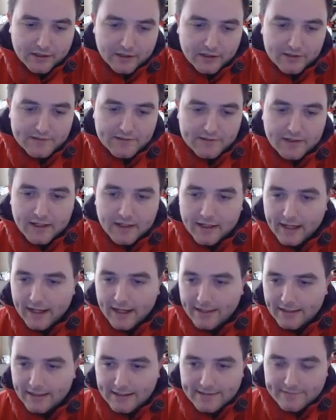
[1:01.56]
good,
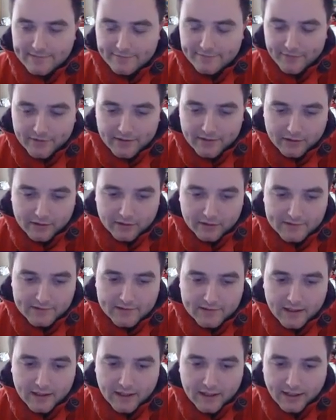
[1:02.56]
and it isn't very good,
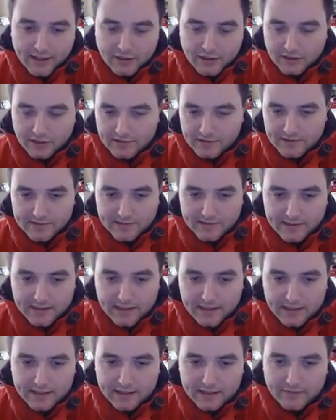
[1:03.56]
and you can see
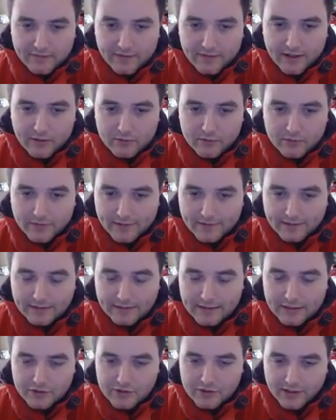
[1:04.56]
here that already
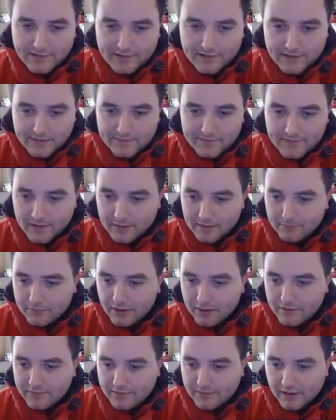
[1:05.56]
lead chess gives it a
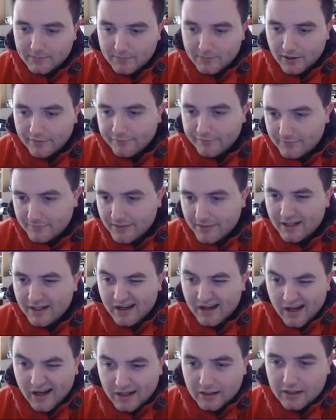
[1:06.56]
blunder, but for me,
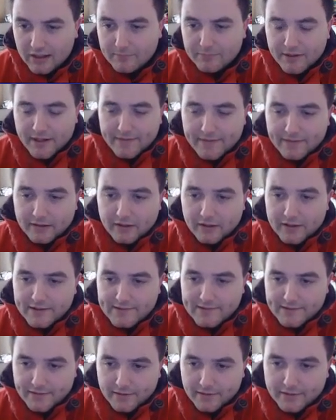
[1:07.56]
I like playing the
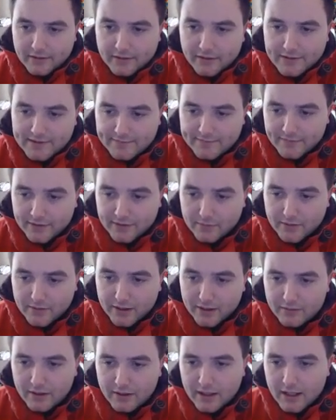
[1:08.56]
lines. I know the lines very
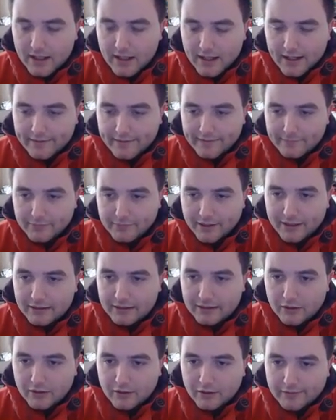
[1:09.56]
well, and I play it a
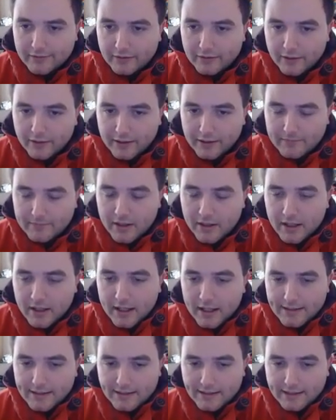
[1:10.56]
lot online.
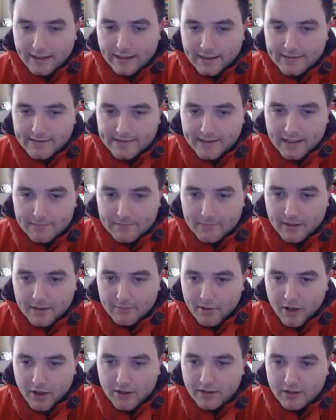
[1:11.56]
In any case here, my
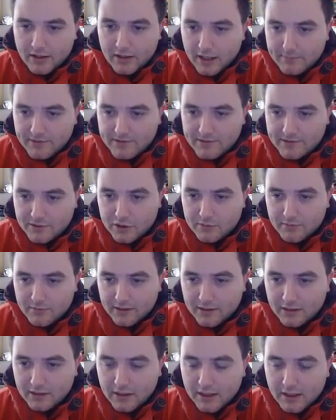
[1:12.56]
opponent, I'm
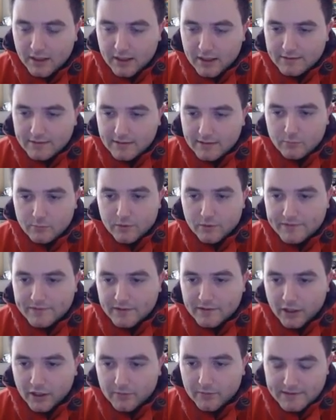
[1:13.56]
assuming, didn't want
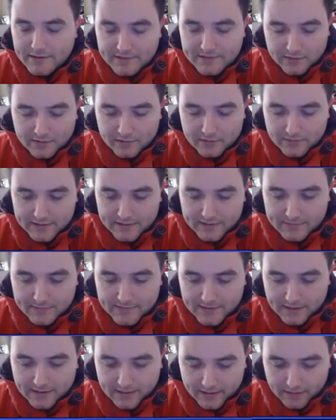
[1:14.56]
to go into this
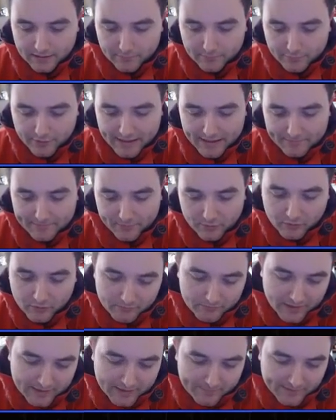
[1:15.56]
particular prep,
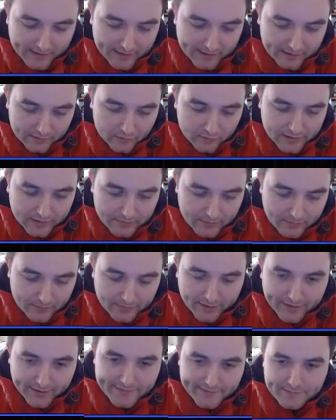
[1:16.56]
or maybe he had already
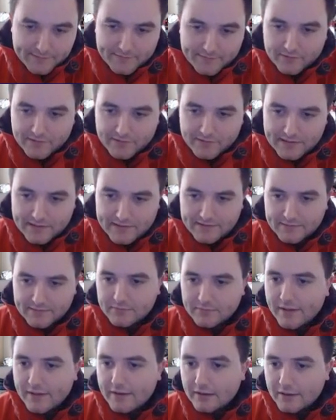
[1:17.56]
prepared some sort of system
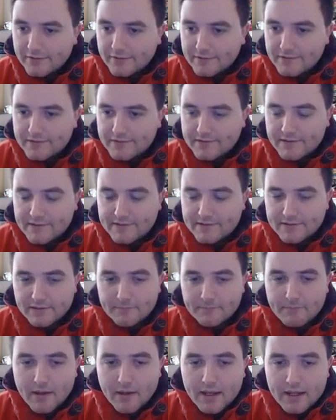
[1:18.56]
like the London
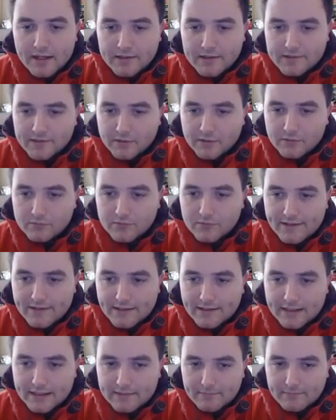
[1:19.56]
system, so
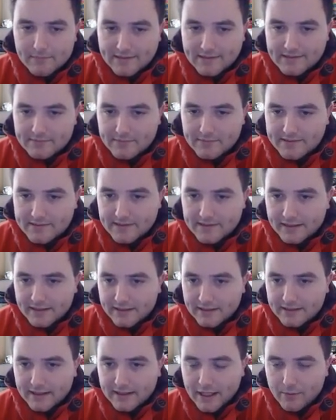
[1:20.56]
already he makes a
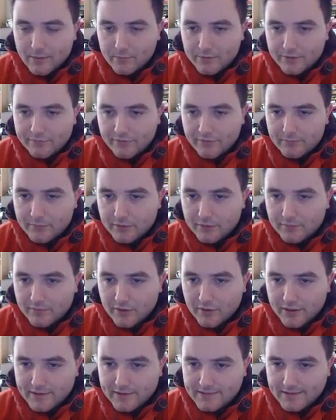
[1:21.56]
mistake now with the move
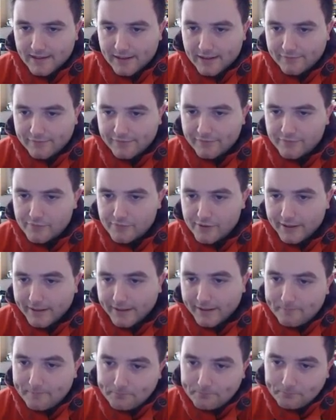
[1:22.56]
knight to f
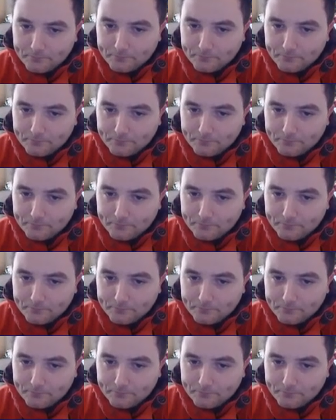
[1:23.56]
three.